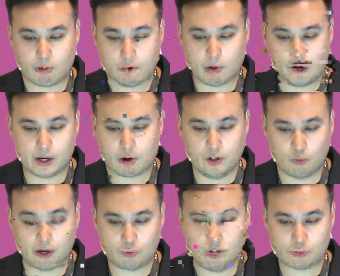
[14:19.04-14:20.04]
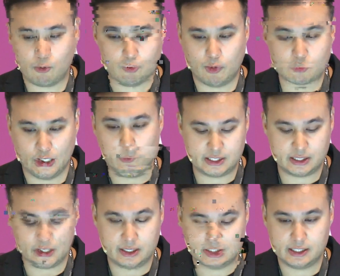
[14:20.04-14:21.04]
here specify
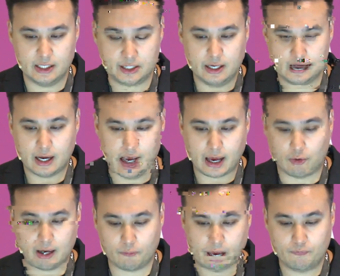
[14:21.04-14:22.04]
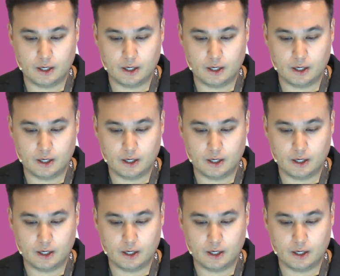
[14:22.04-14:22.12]
just BTC.